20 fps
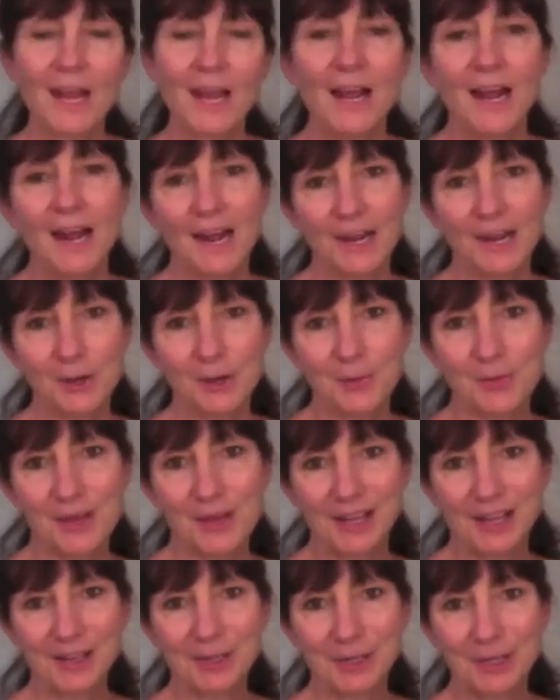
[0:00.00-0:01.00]
I hope
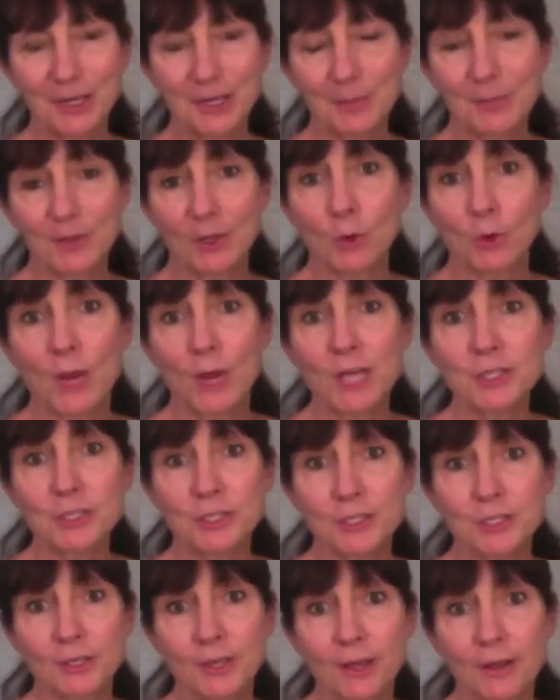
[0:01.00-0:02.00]
that cleared up the
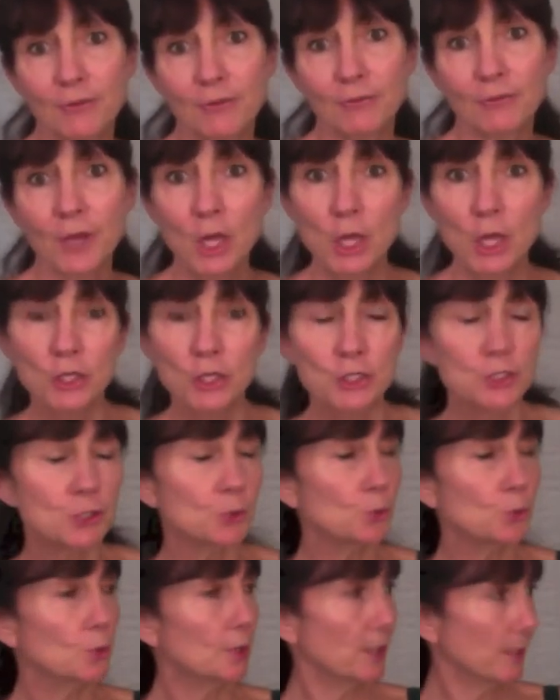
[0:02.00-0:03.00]
question of
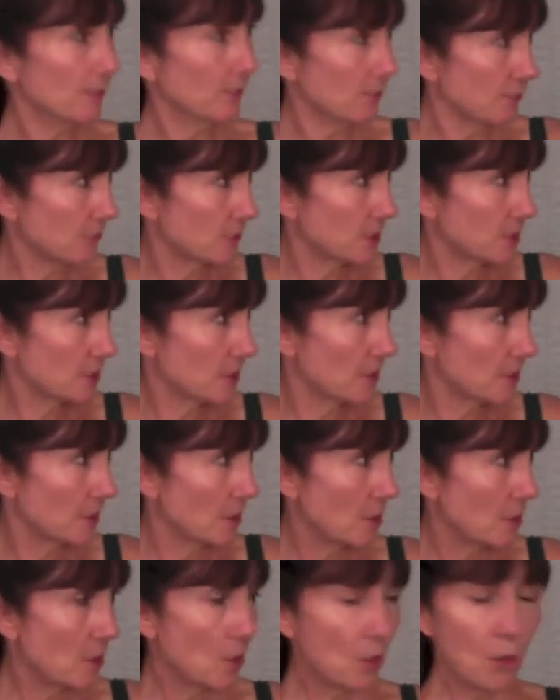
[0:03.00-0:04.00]
to lift
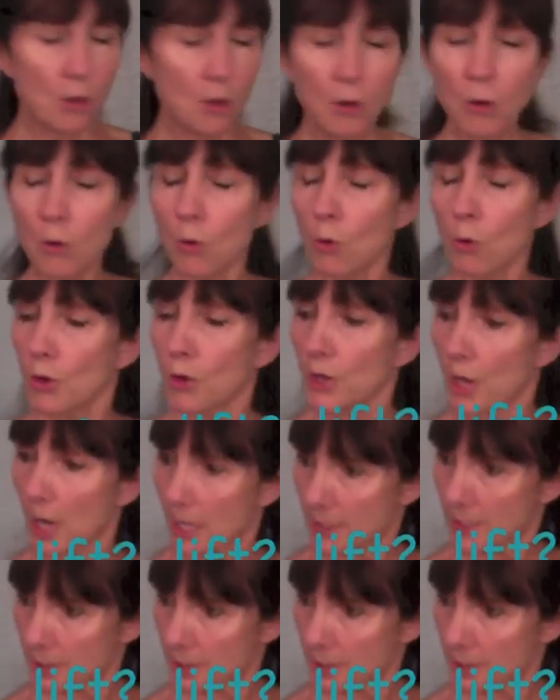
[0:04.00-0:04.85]
or not